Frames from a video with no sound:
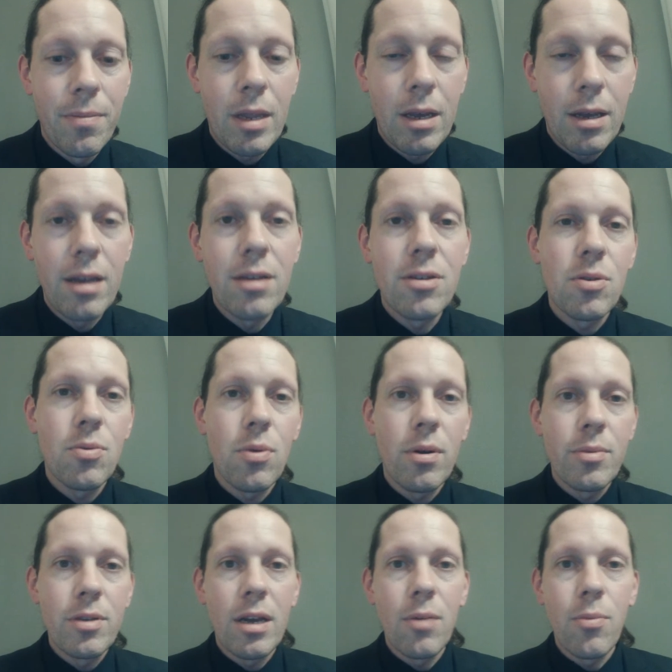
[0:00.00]
Okay, this is what I'm
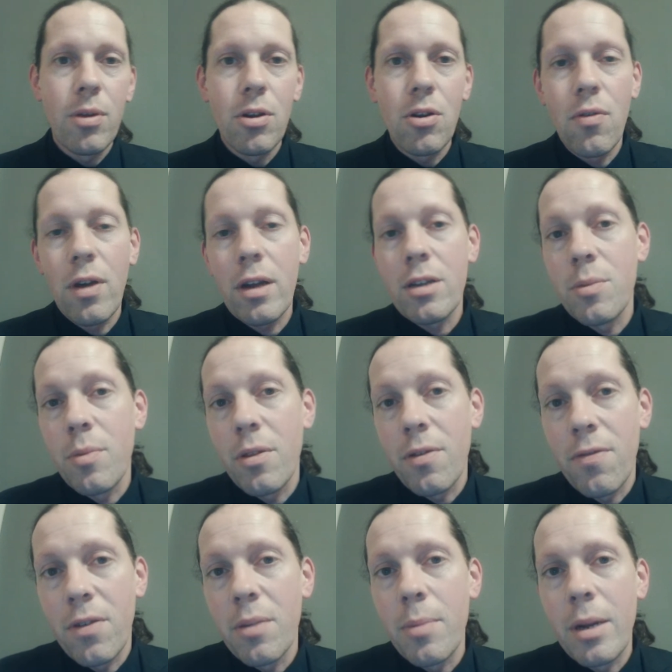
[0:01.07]
saying. When you correct some of the
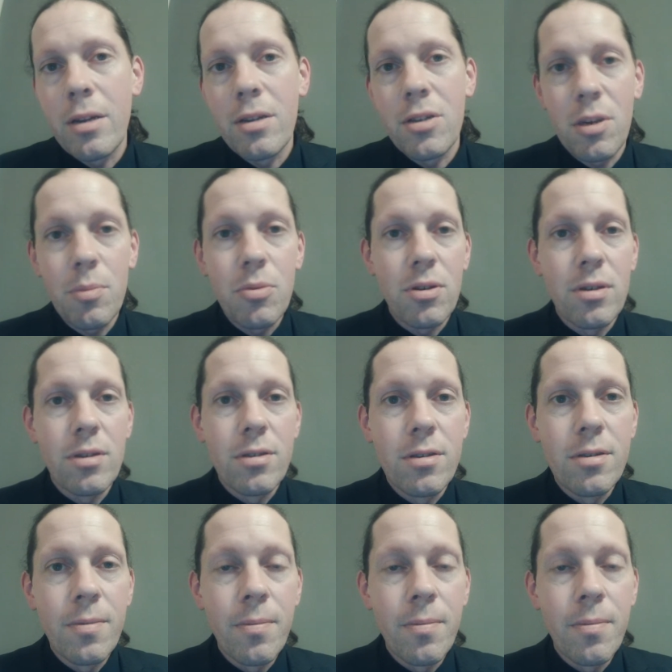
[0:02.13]
fundamental assumptions,